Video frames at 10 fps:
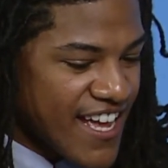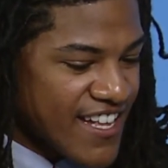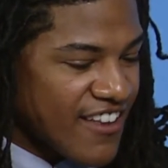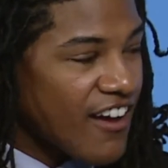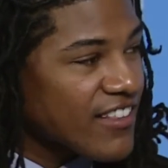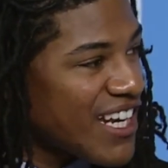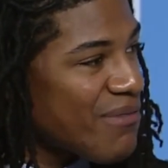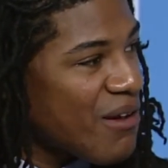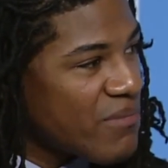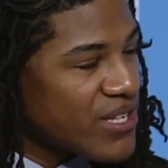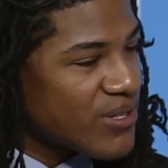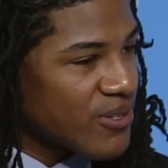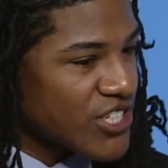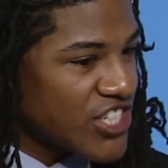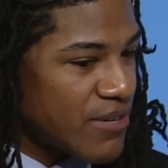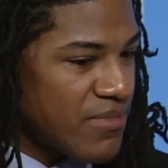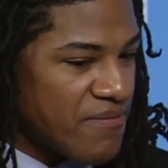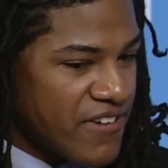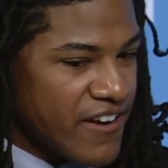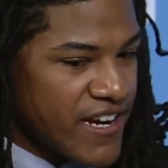talk a lot about mentorship, and I'm
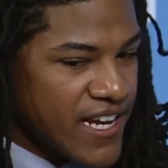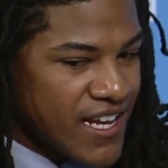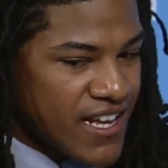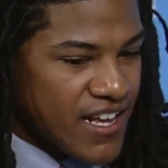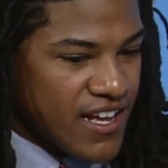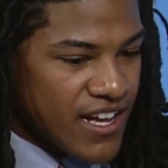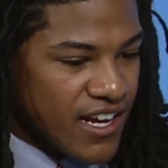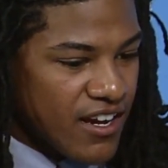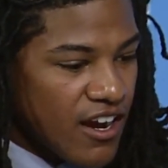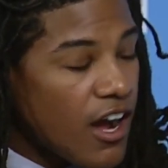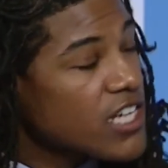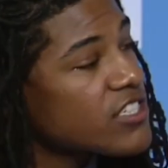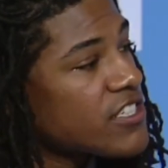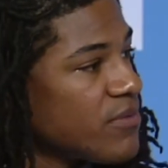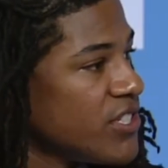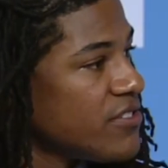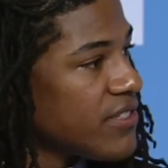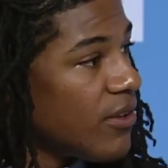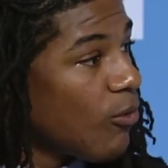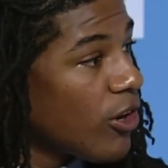very uh, cautious when using
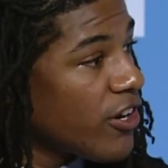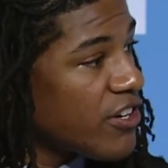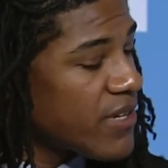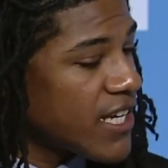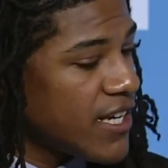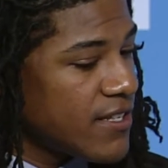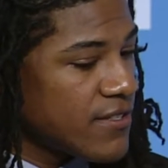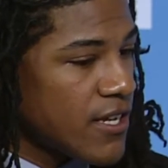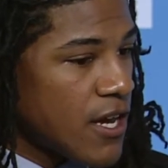the word because,